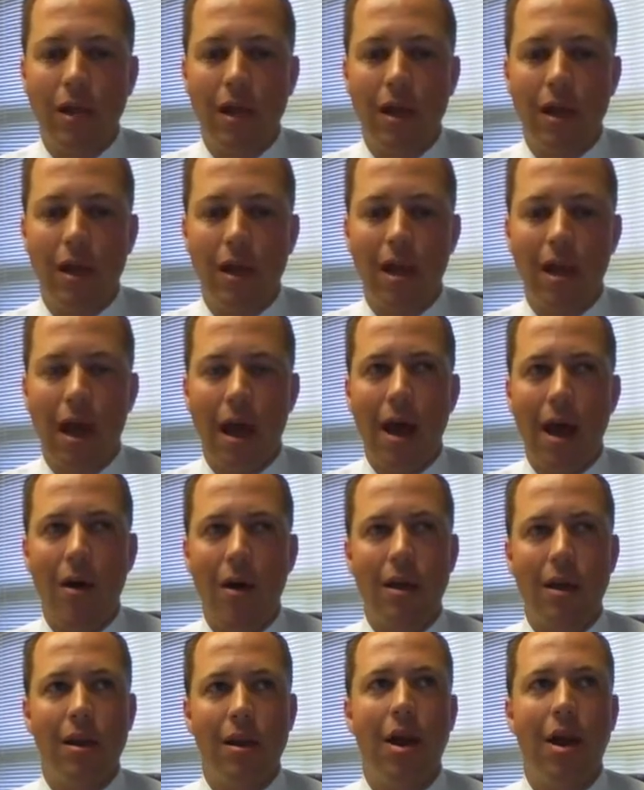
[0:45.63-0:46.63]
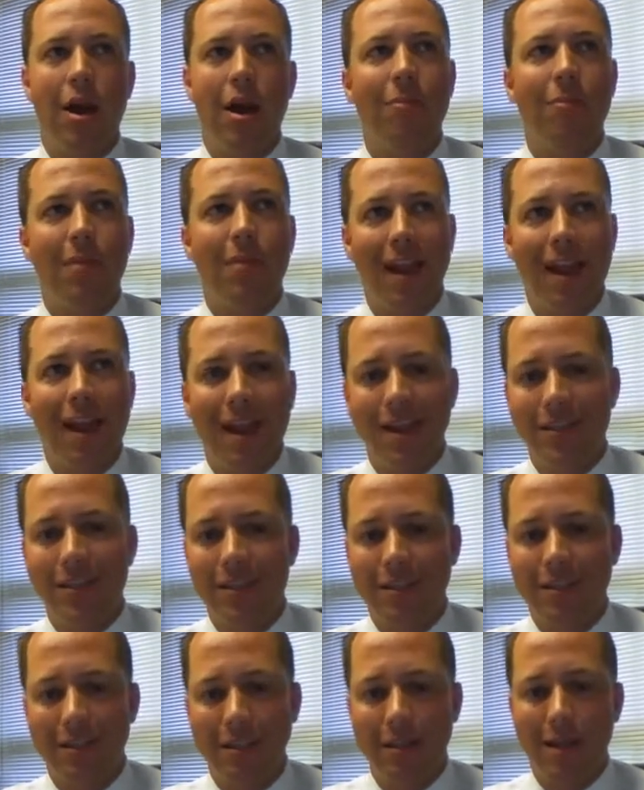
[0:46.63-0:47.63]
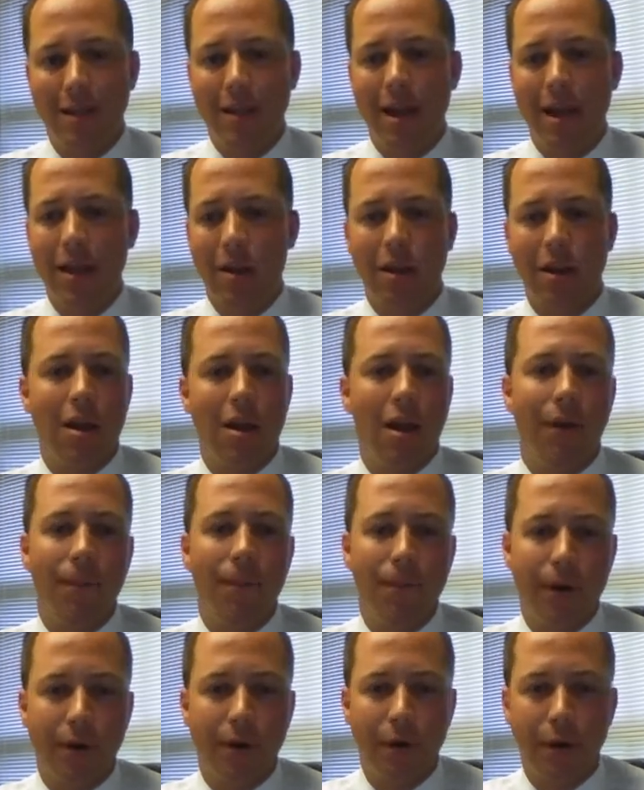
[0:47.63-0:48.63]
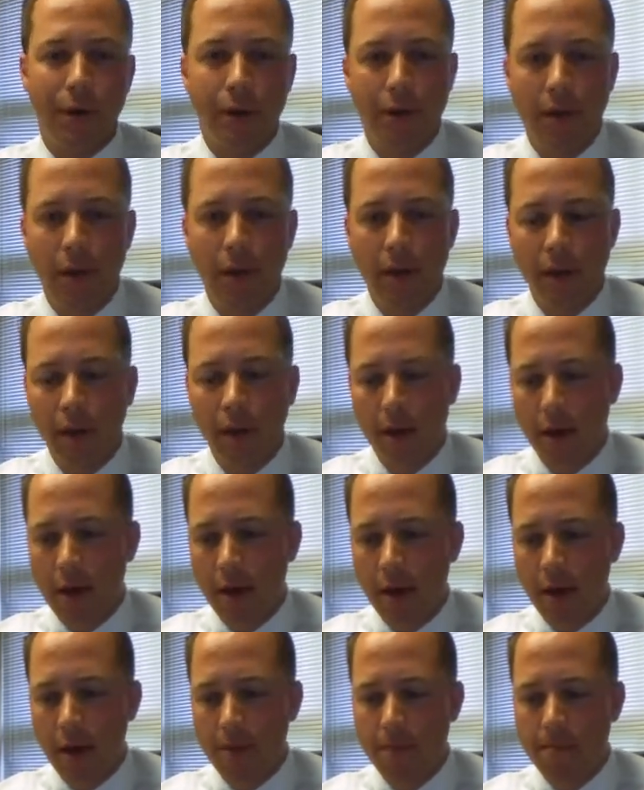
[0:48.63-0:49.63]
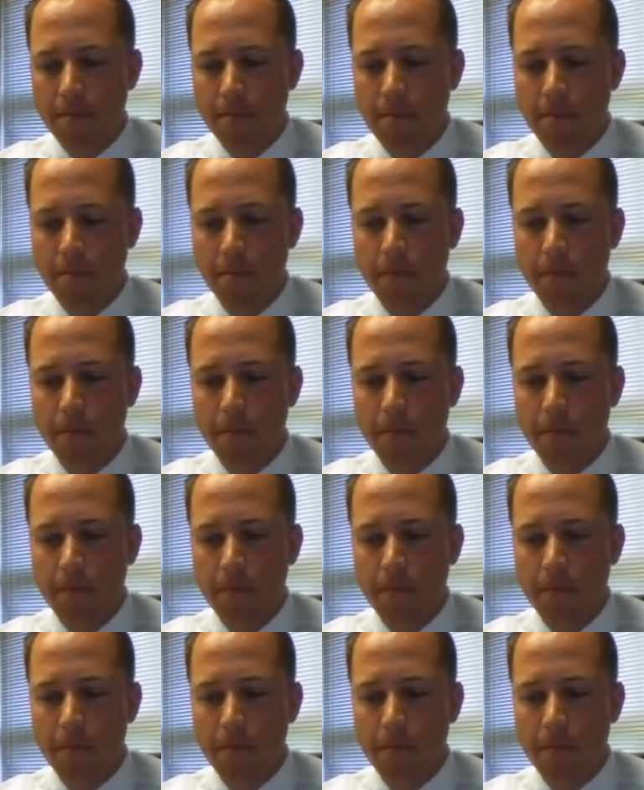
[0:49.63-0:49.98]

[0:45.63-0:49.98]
and how can it help my agency, and how can it help me grow?